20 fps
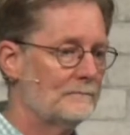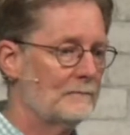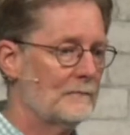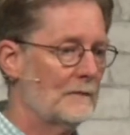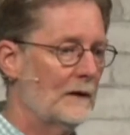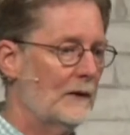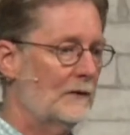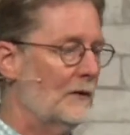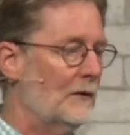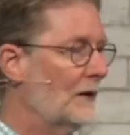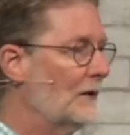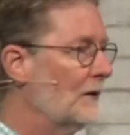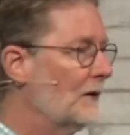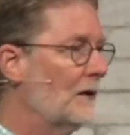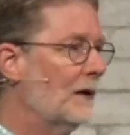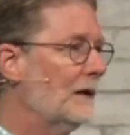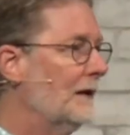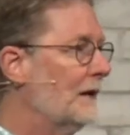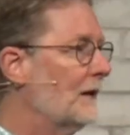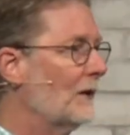It's
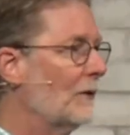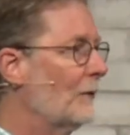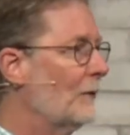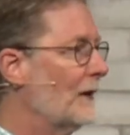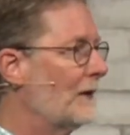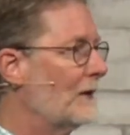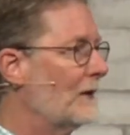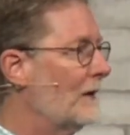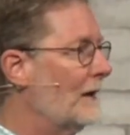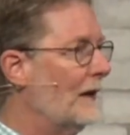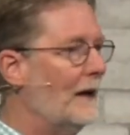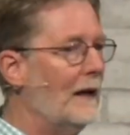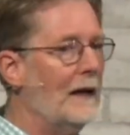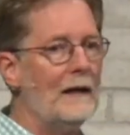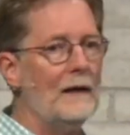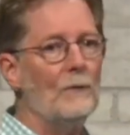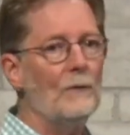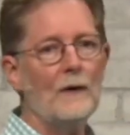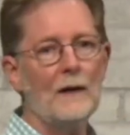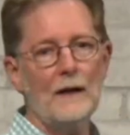unclear whether
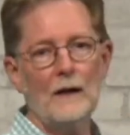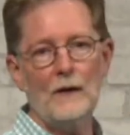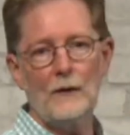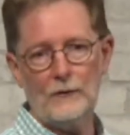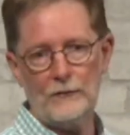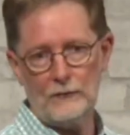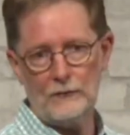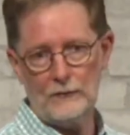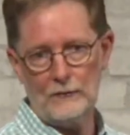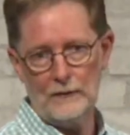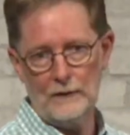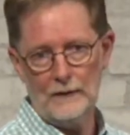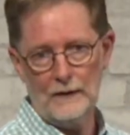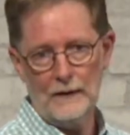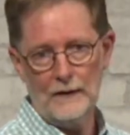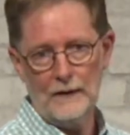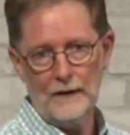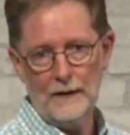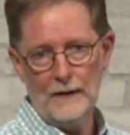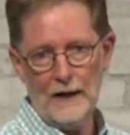anyone else
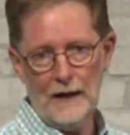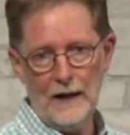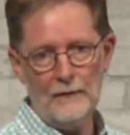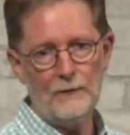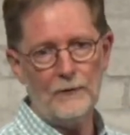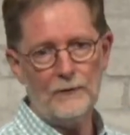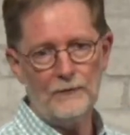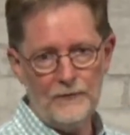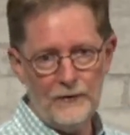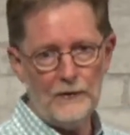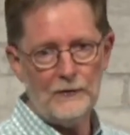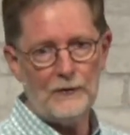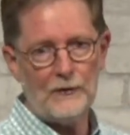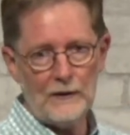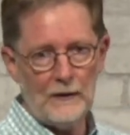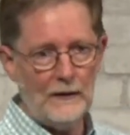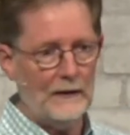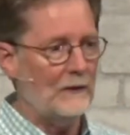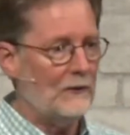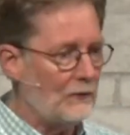ever
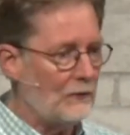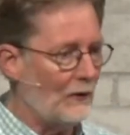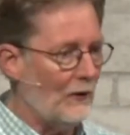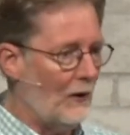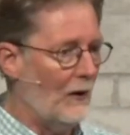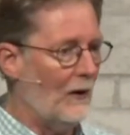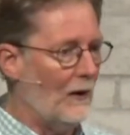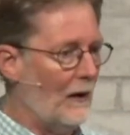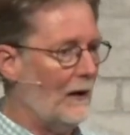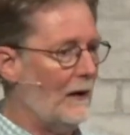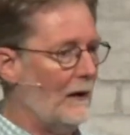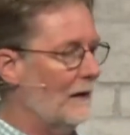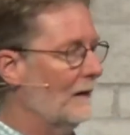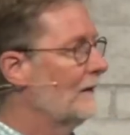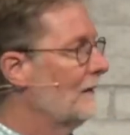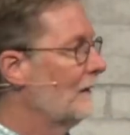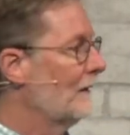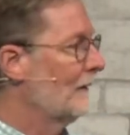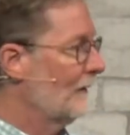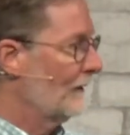physically saw
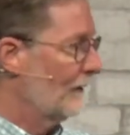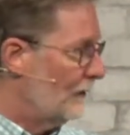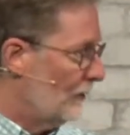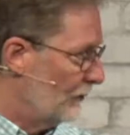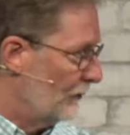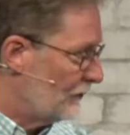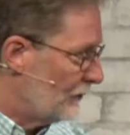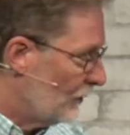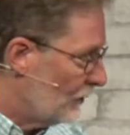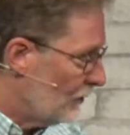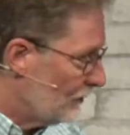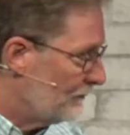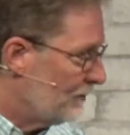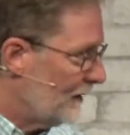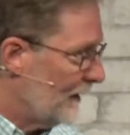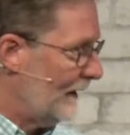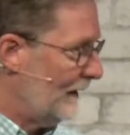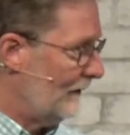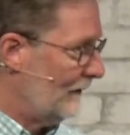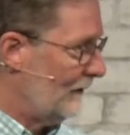those gold
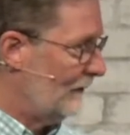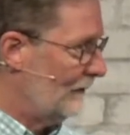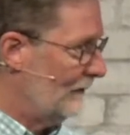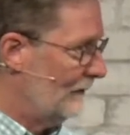plates.